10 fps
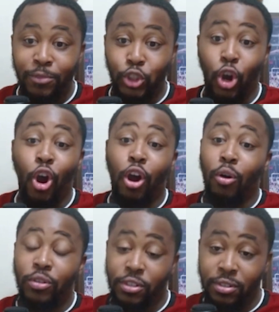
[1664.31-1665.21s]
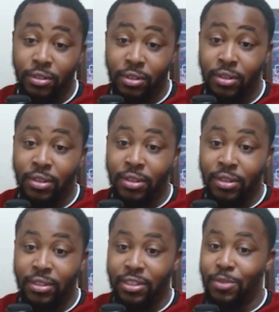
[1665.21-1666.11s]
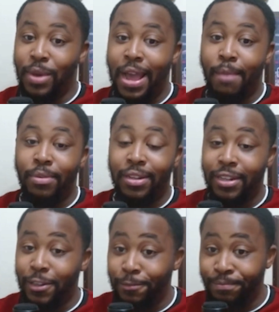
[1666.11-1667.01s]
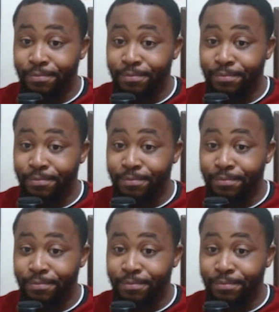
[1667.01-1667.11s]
Charles. See what happened to them.